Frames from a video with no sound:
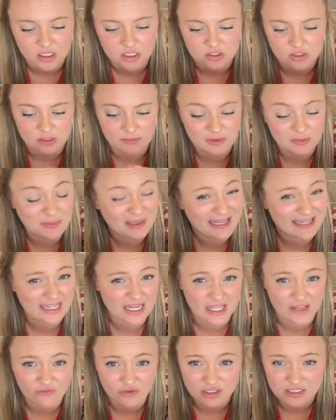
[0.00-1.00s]
So I'm going to paint
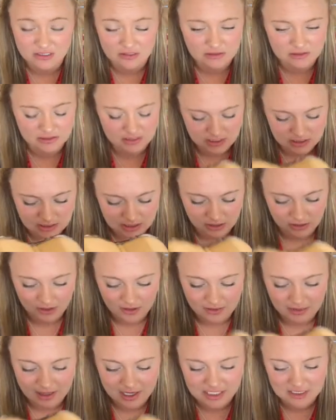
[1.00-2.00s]
every single detail.
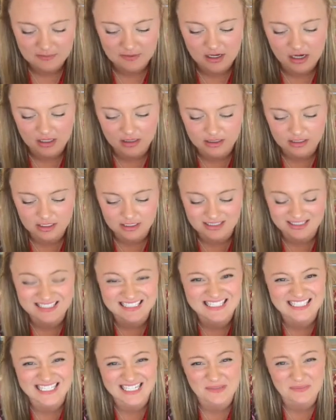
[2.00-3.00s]
And last but not
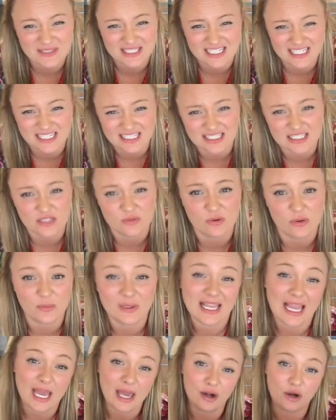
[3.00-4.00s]
least, step 6 is where
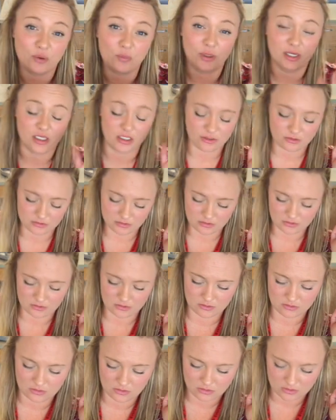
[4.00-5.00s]
we add our windows.
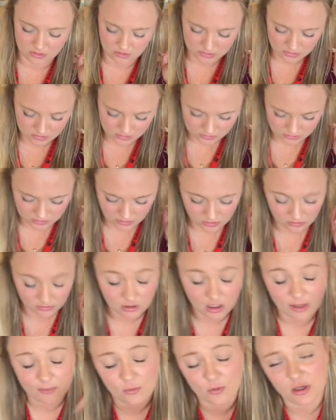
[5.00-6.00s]
So
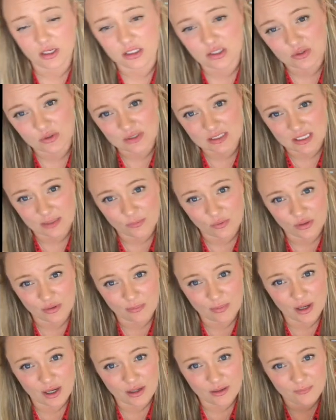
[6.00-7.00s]
I'm going to assemble the
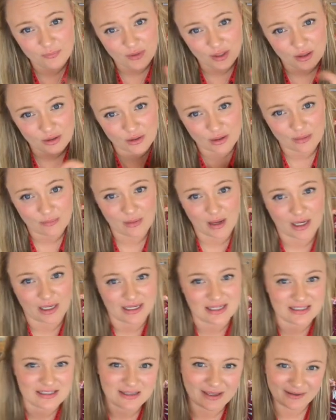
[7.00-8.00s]
bottom and I'll come back
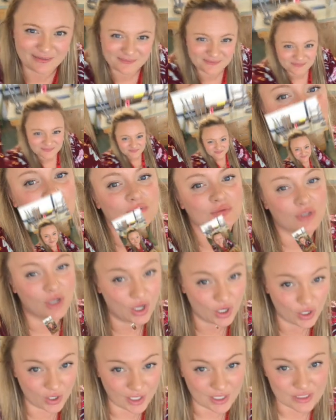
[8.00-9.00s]
in a sec.
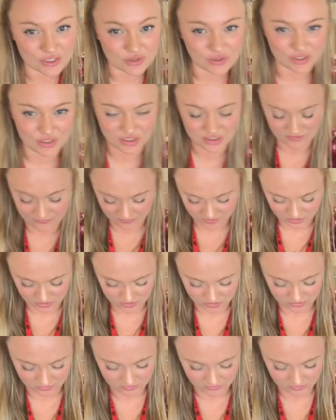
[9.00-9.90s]
Alright, so I just finished